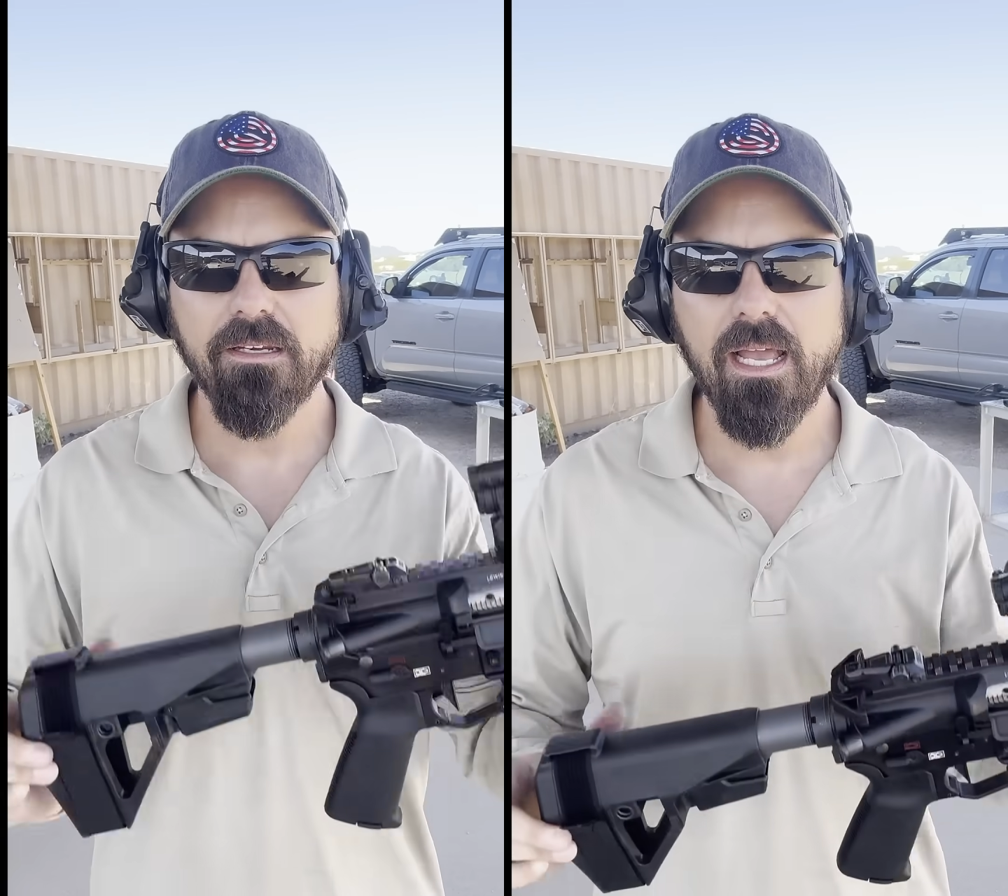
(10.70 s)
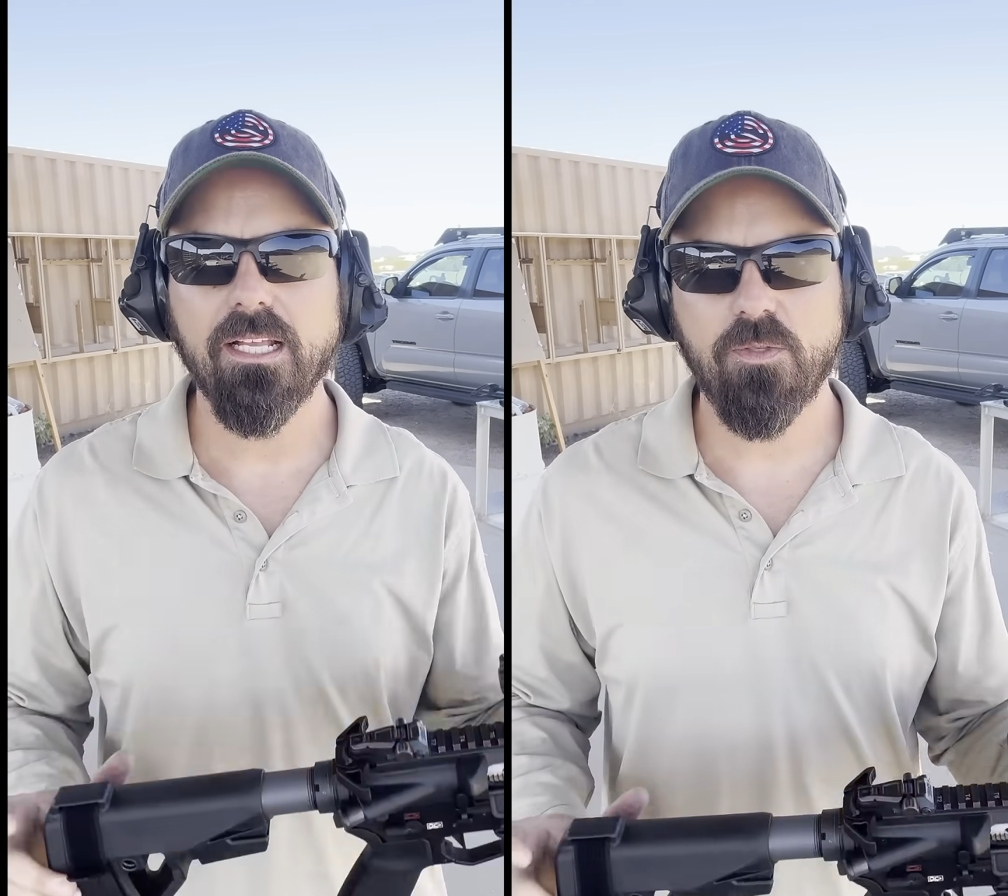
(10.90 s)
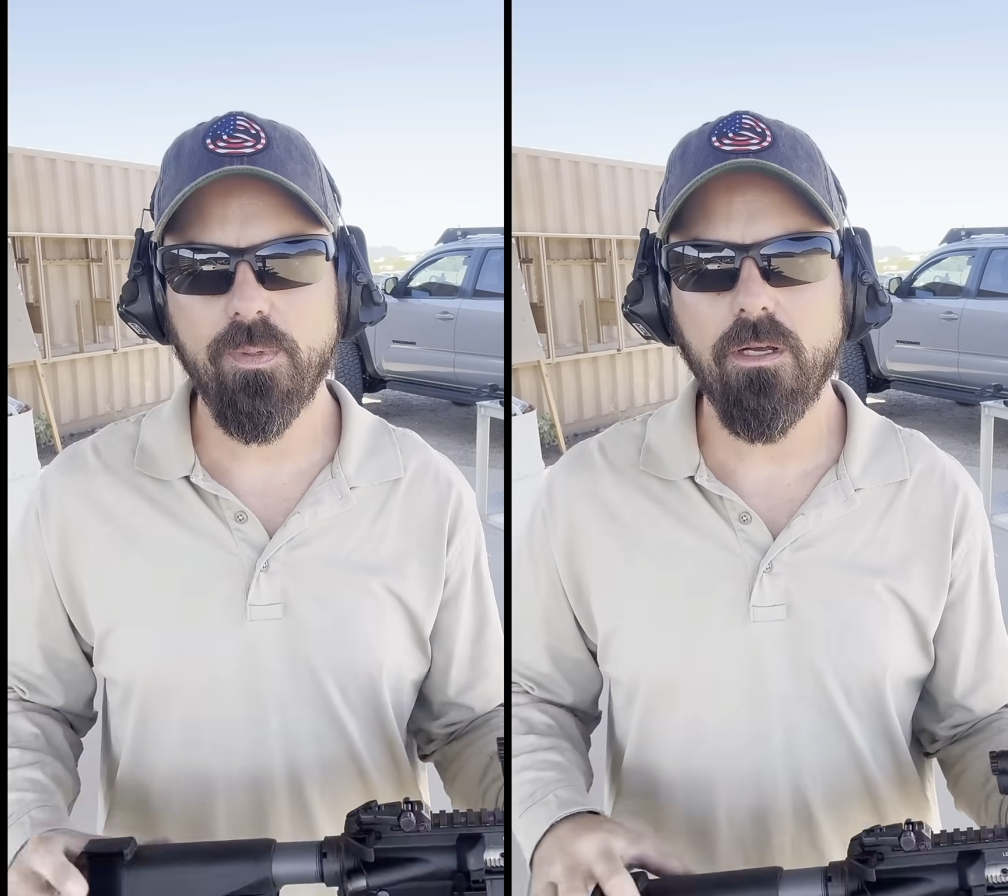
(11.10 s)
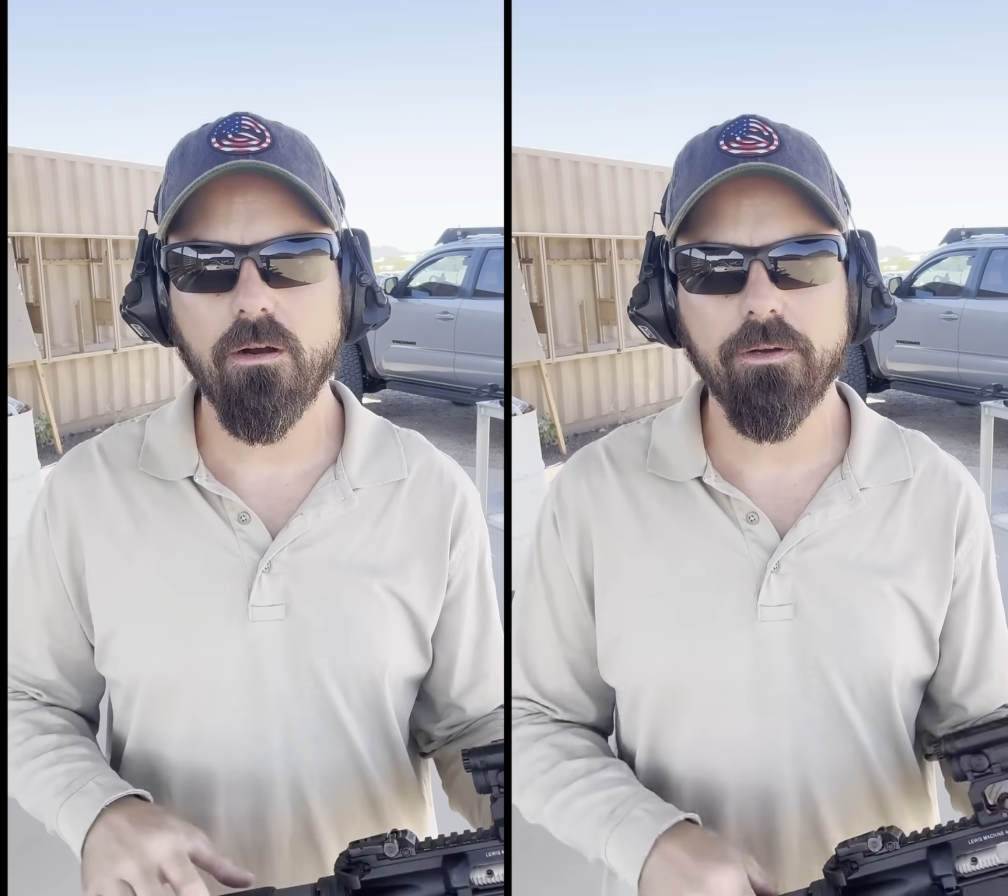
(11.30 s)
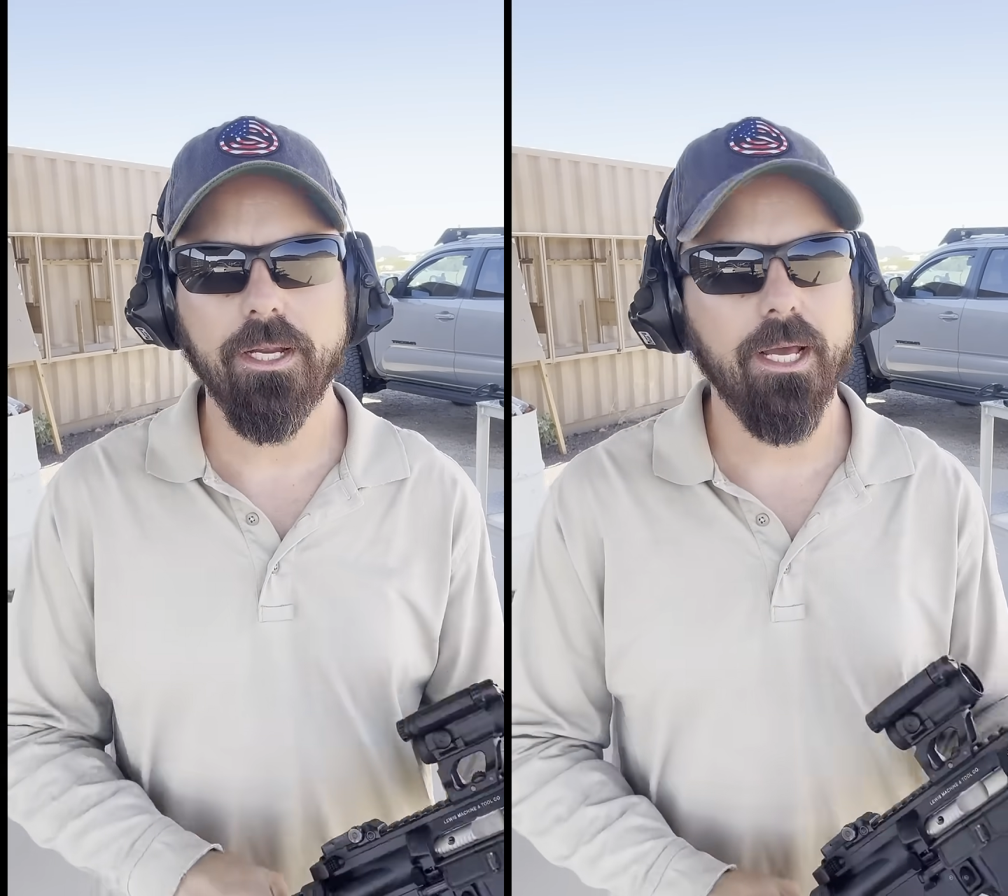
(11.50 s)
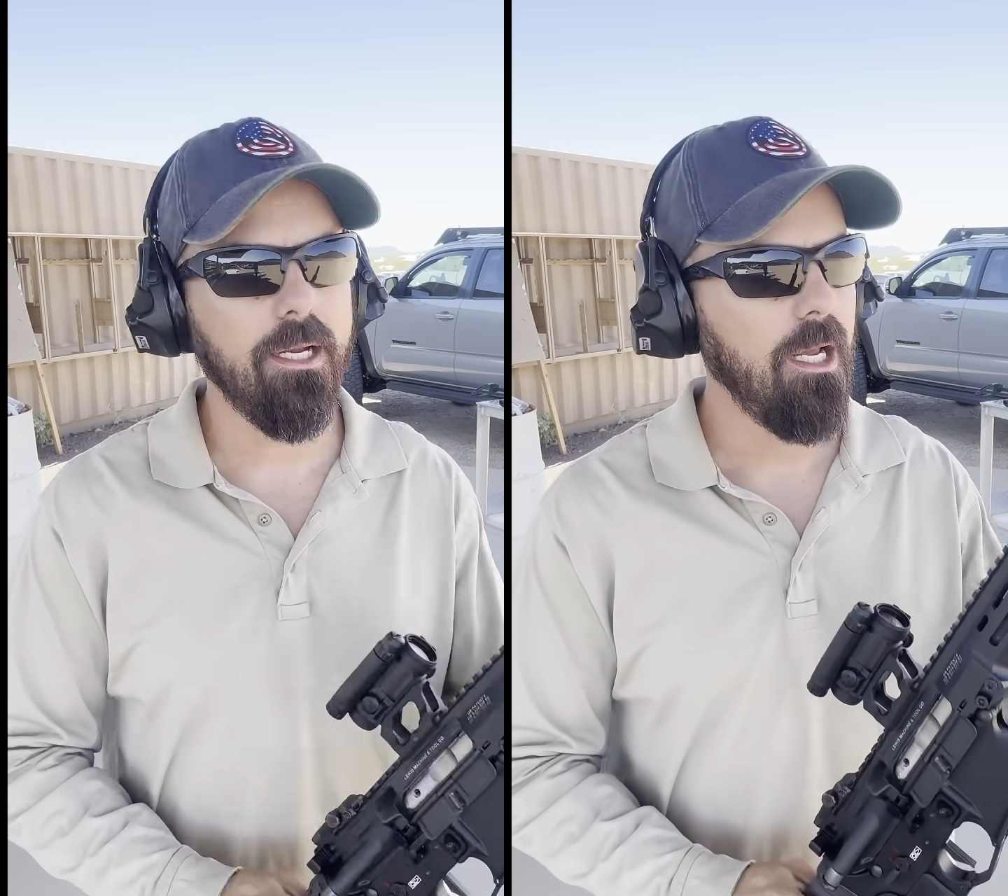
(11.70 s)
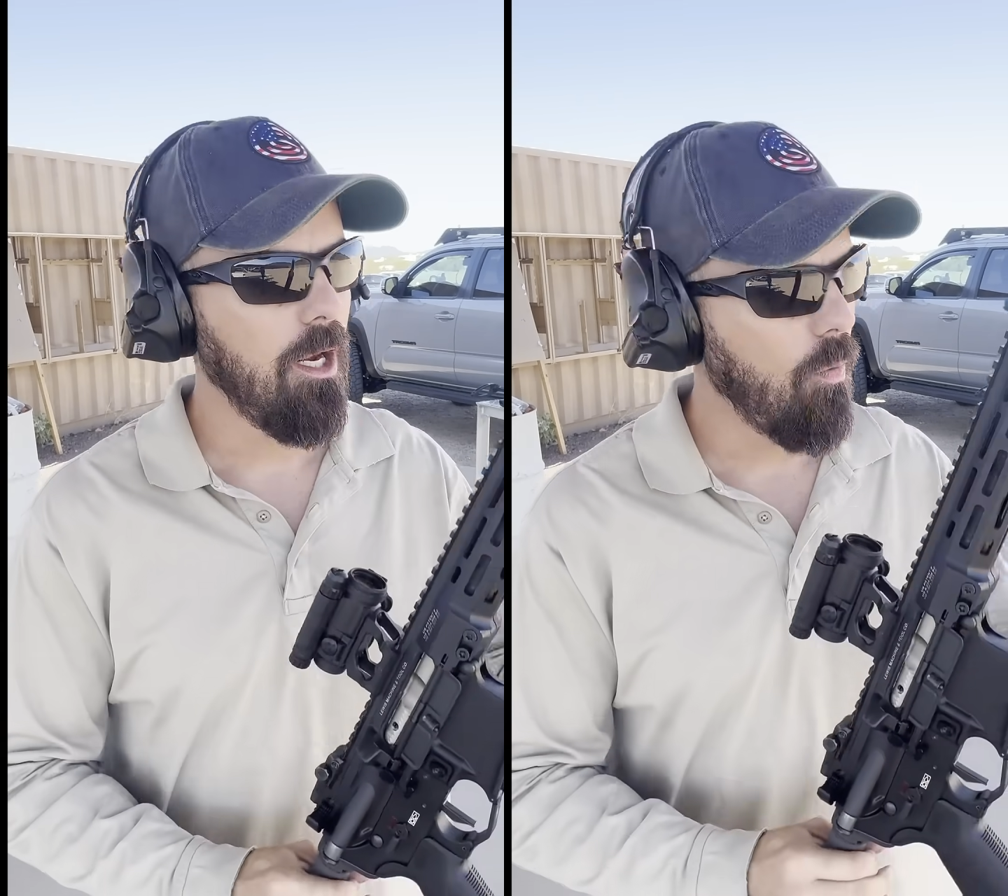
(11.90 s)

an SBR yet?